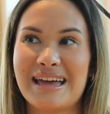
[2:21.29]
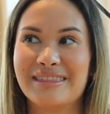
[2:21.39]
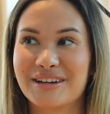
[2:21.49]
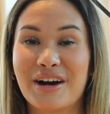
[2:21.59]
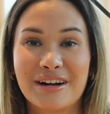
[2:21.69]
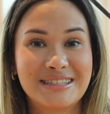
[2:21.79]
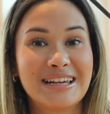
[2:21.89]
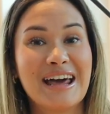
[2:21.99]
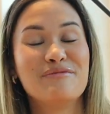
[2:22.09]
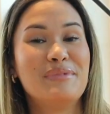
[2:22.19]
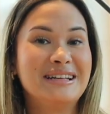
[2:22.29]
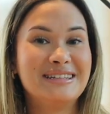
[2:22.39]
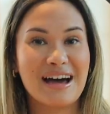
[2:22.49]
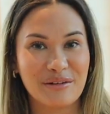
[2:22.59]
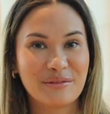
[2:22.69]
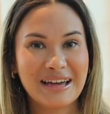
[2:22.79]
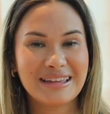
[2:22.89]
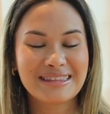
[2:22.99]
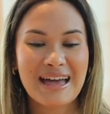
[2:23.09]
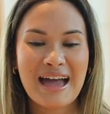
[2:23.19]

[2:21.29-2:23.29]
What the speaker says: and the cards that I've been dealt with.